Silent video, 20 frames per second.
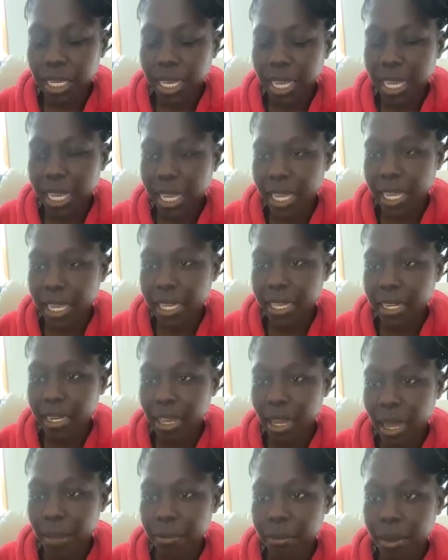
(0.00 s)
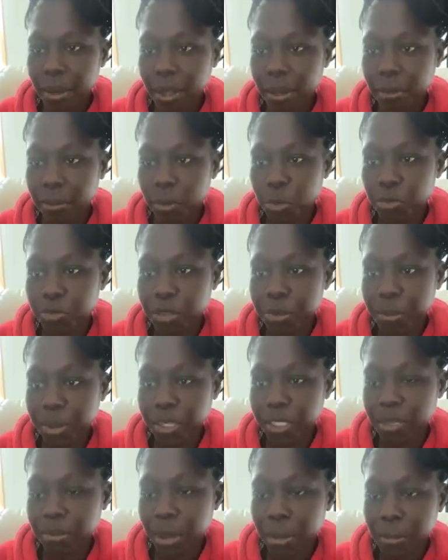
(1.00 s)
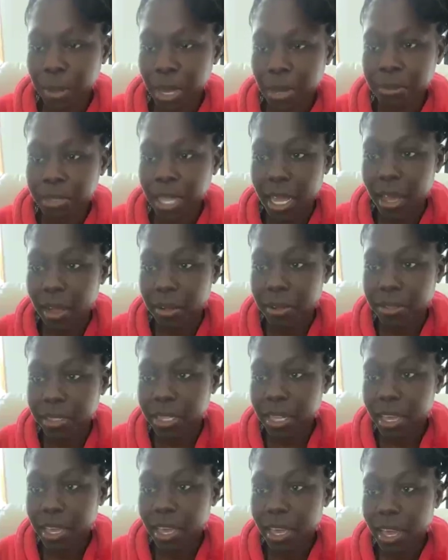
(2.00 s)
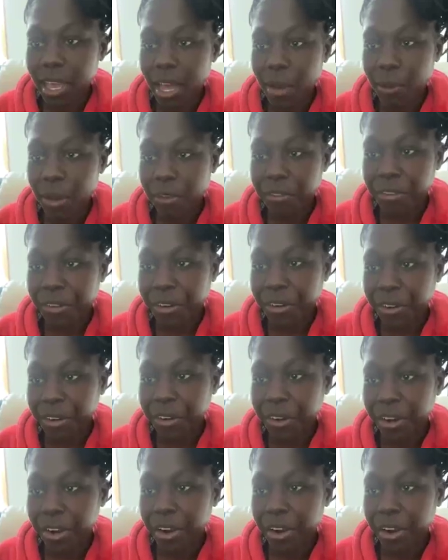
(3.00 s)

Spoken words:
and I moved to my mom's house. However,